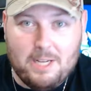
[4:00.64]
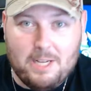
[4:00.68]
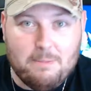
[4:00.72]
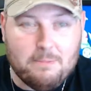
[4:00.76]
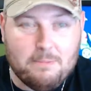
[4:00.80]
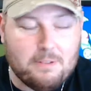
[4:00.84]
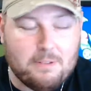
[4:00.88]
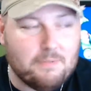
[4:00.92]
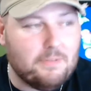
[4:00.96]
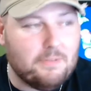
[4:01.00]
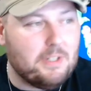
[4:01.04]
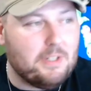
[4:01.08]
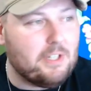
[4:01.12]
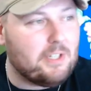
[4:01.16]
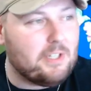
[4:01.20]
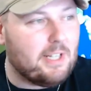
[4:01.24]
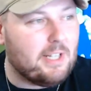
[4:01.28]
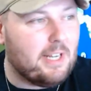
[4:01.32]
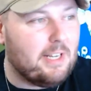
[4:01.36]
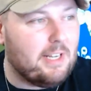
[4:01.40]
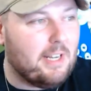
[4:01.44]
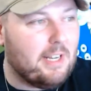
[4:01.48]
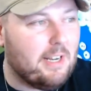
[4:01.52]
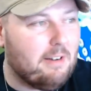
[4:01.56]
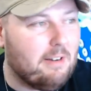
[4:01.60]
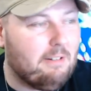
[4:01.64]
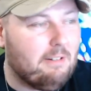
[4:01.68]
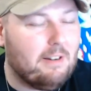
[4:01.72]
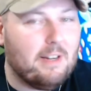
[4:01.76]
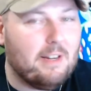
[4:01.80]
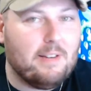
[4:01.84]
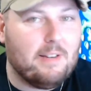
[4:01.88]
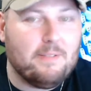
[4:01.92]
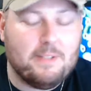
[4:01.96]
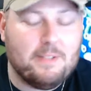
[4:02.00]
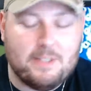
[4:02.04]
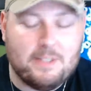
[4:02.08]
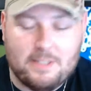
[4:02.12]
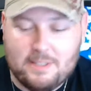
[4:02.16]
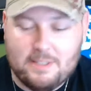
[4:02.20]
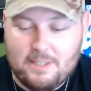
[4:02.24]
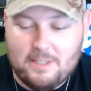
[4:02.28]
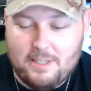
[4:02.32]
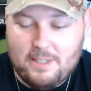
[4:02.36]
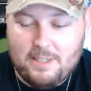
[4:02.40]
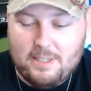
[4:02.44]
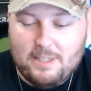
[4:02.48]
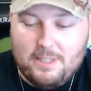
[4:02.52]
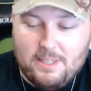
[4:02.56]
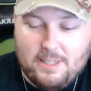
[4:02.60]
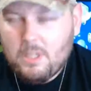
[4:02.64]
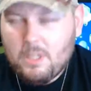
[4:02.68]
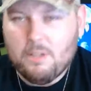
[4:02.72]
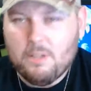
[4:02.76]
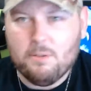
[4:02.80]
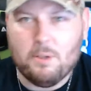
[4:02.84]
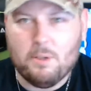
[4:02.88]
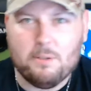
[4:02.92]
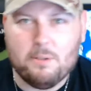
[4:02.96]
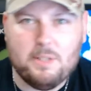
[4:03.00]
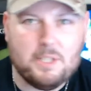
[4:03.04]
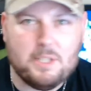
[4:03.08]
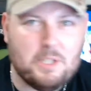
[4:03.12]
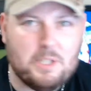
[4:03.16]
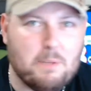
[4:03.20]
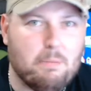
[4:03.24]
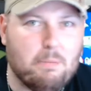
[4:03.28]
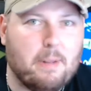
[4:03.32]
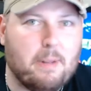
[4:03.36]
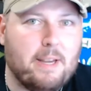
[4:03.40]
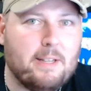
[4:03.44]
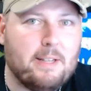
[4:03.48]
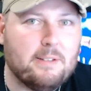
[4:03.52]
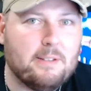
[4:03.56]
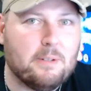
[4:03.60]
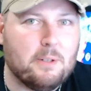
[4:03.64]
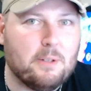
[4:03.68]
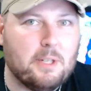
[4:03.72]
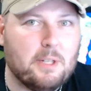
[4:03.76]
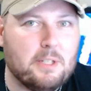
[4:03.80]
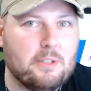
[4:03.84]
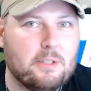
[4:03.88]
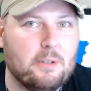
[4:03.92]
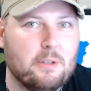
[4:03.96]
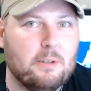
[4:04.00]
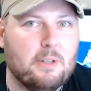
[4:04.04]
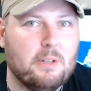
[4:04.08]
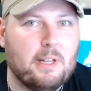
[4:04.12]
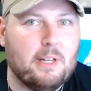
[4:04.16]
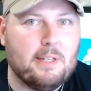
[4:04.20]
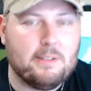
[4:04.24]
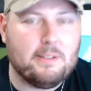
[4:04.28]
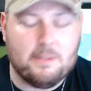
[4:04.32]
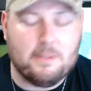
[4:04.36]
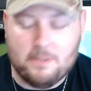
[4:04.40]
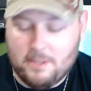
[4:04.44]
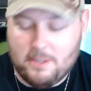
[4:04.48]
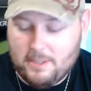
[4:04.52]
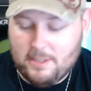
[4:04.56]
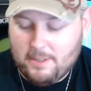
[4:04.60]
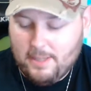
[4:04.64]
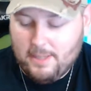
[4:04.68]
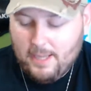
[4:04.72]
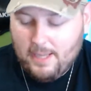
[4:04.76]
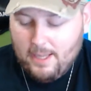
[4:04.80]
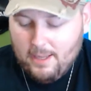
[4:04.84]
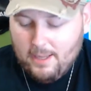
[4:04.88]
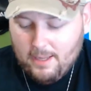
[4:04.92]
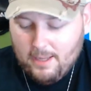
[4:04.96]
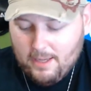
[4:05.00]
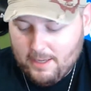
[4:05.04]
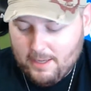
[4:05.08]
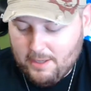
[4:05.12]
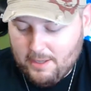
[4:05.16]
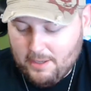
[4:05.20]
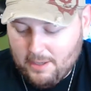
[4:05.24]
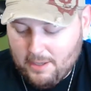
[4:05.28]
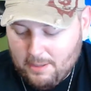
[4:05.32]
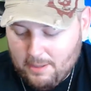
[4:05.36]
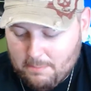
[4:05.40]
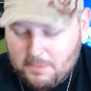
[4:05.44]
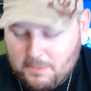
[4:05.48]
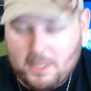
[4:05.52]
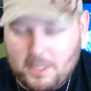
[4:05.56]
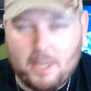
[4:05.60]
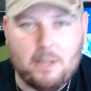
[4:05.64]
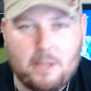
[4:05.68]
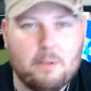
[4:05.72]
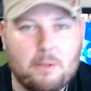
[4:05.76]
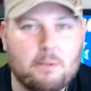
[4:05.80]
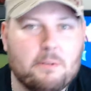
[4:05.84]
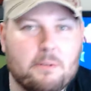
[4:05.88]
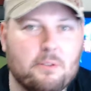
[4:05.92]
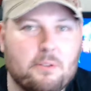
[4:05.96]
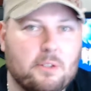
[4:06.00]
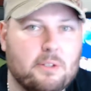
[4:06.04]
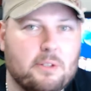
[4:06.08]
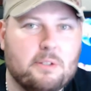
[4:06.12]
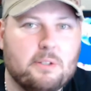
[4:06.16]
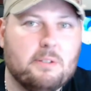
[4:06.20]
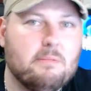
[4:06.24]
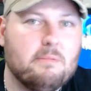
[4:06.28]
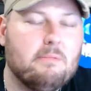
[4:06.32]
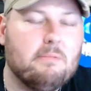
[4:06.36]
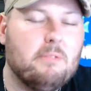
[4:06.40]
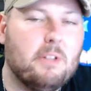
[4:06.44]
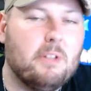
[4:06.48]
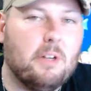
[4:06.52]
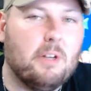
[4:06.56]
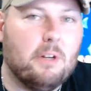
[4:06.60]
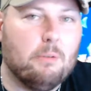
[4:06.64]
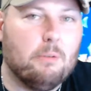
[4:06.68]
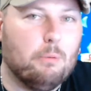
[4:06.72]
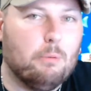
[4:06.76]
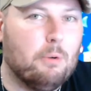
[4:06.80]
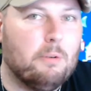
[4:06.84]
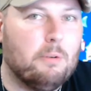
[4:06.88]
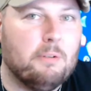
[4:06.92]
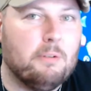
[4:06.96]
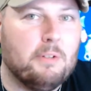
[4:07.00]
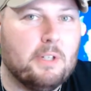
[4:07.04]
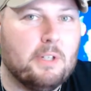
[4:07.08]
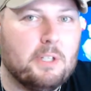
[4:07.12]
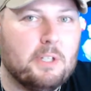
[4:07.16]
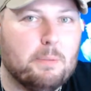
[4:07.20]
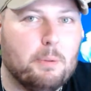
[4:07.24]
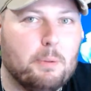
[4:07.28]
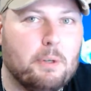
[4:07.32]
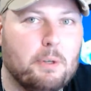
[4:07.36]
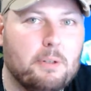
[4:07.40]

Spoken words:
to finish that now. I have it. So I was actually playing Sonic 2 last night, and Tails just, you know, ruined the experience